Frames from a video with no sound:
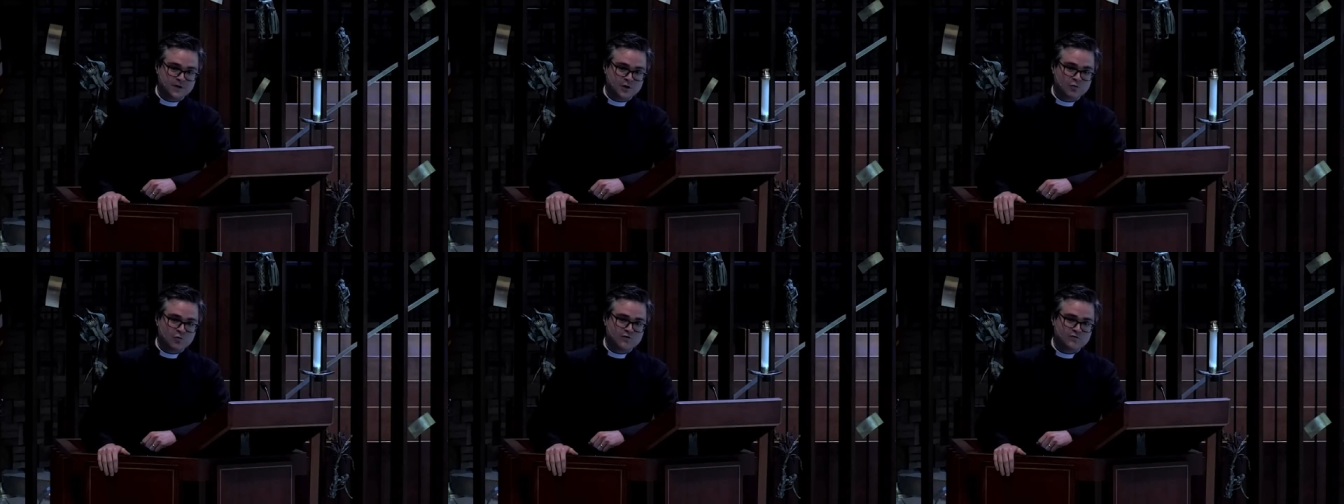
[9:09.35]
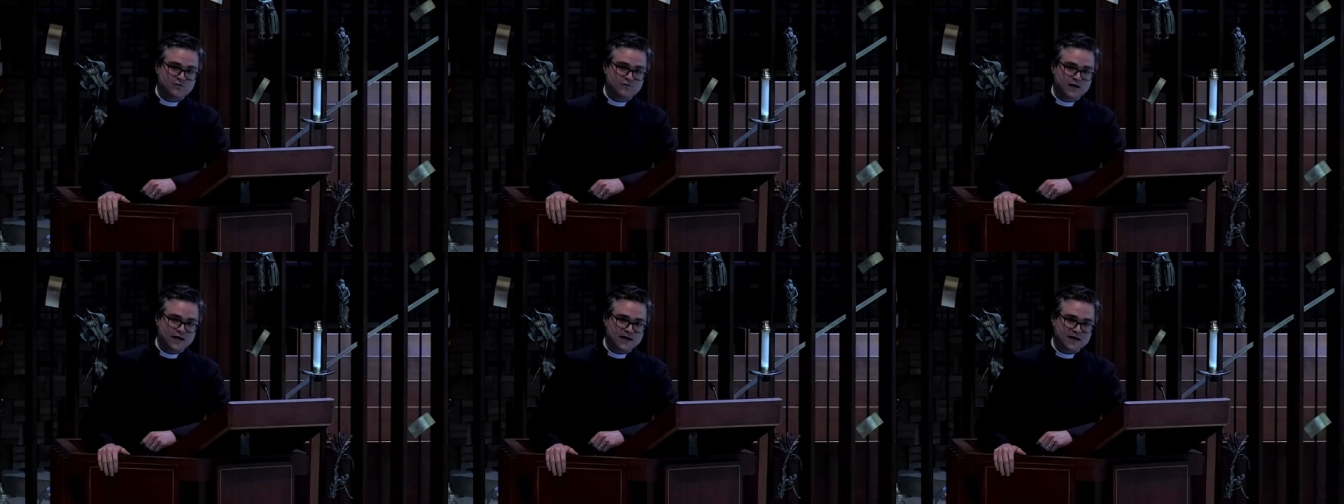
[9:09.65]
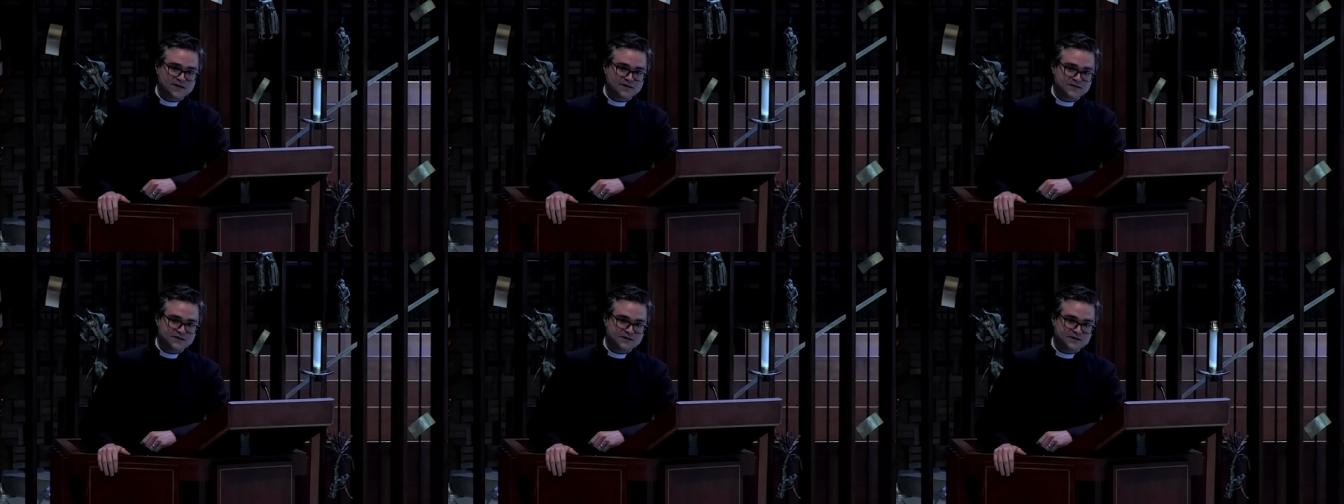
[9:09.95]
when
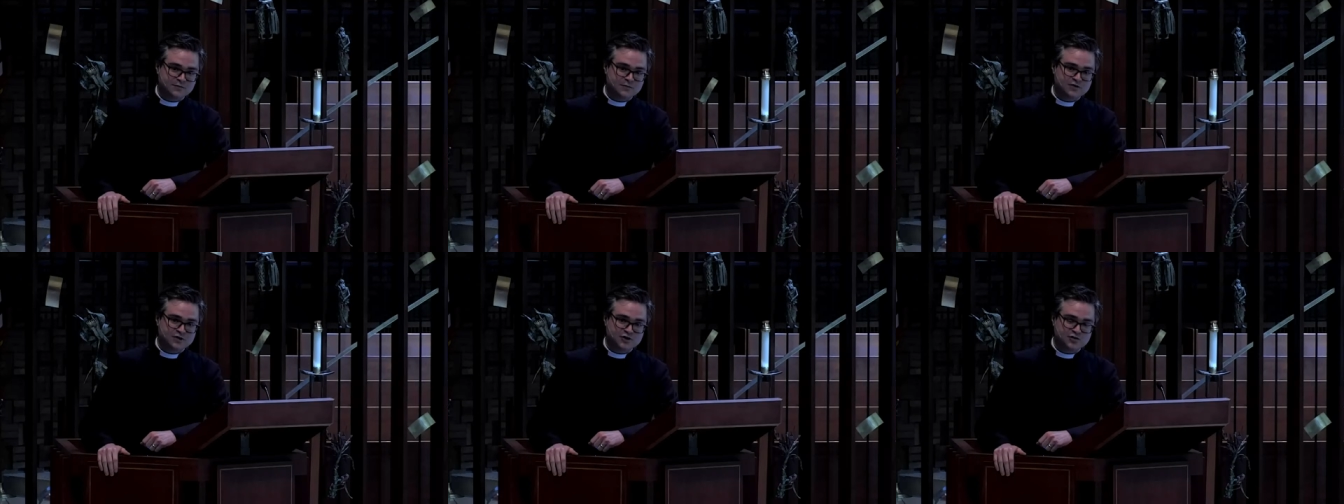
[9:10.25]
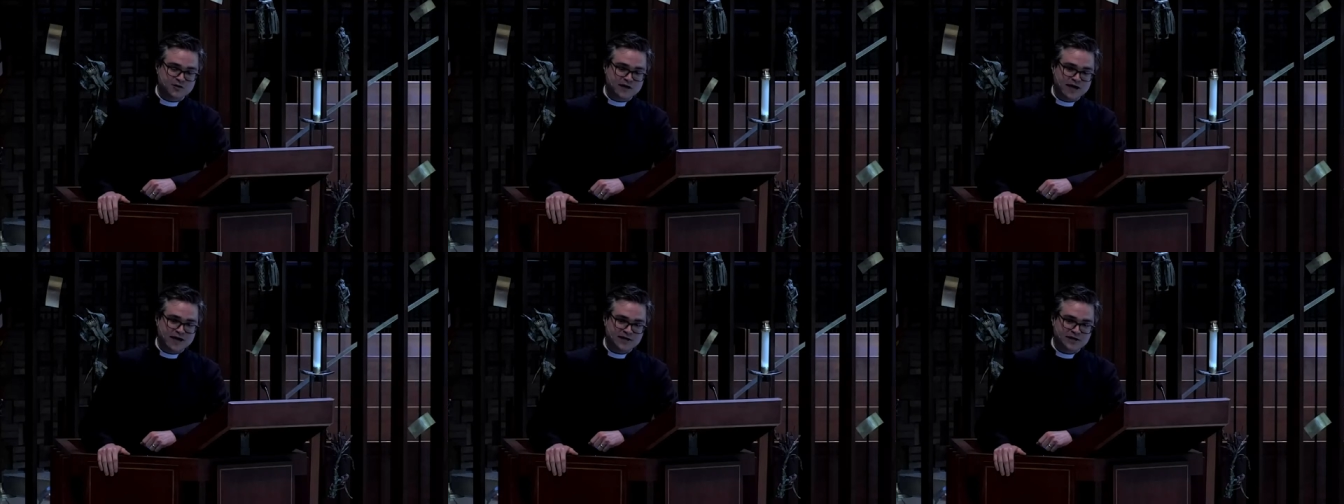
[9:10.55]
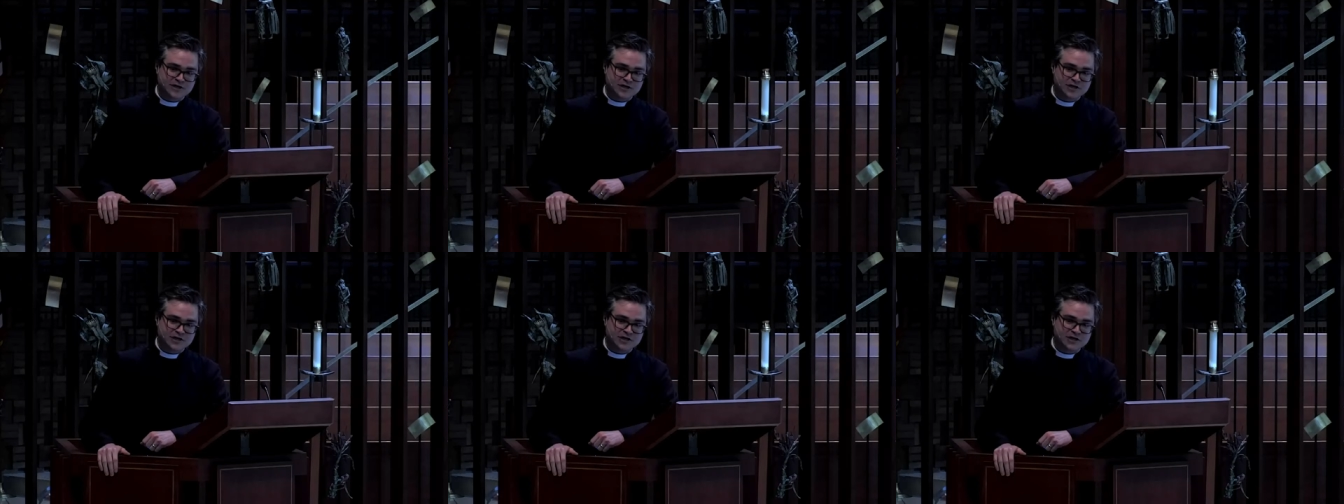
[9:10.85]
faced with the
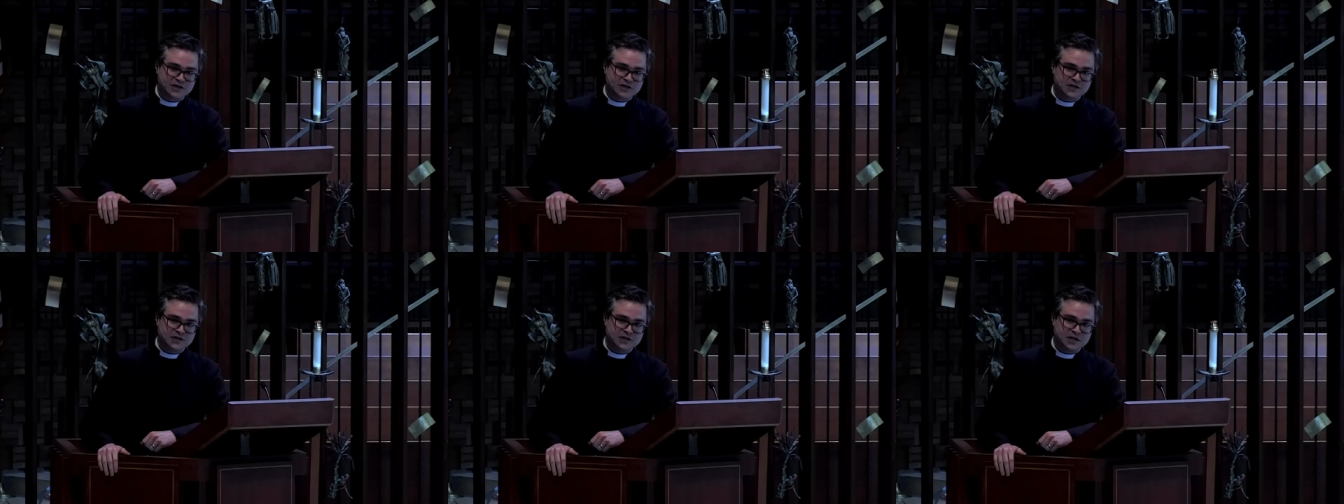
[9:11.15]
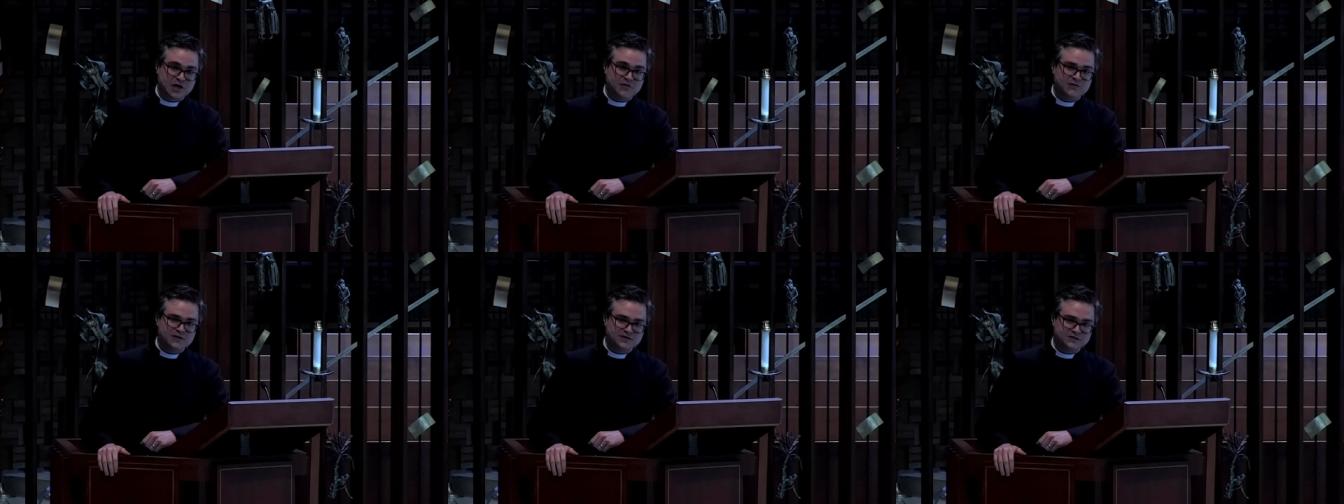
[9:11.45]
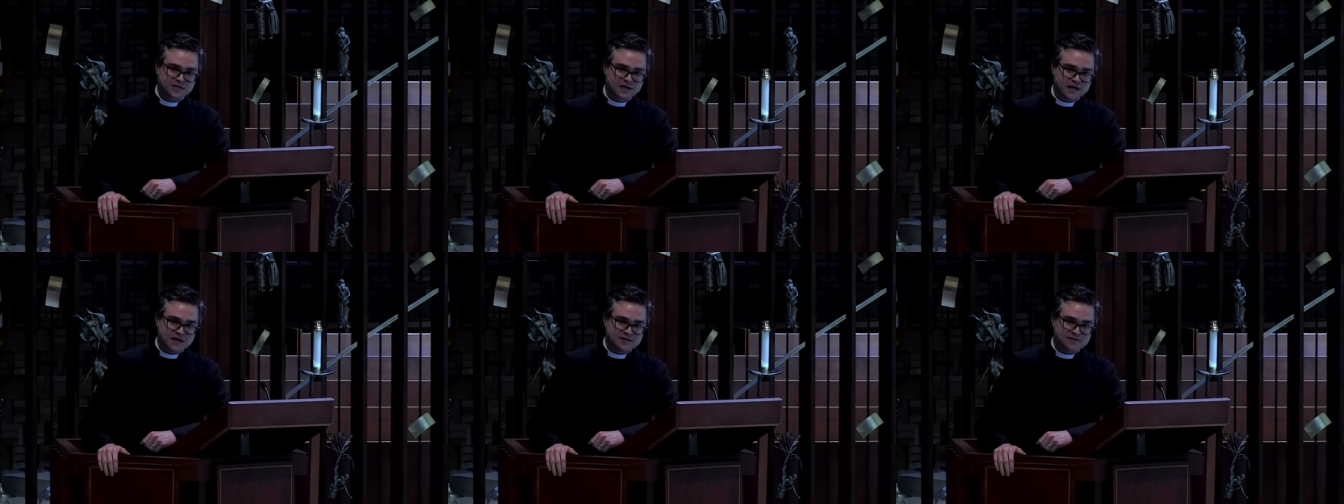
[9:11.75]
tragedy of
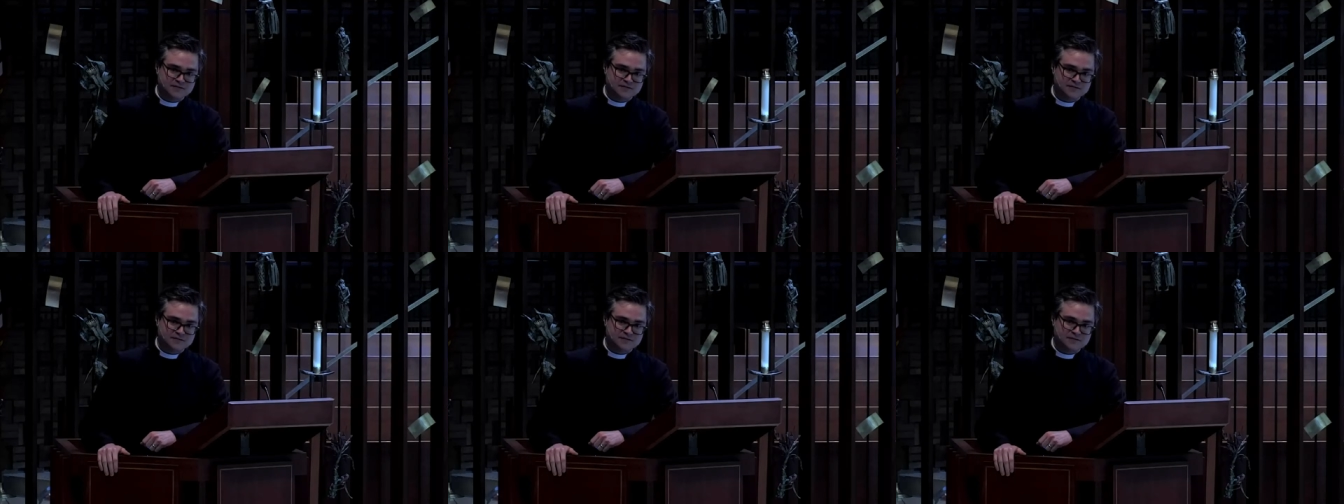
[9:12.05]
his life,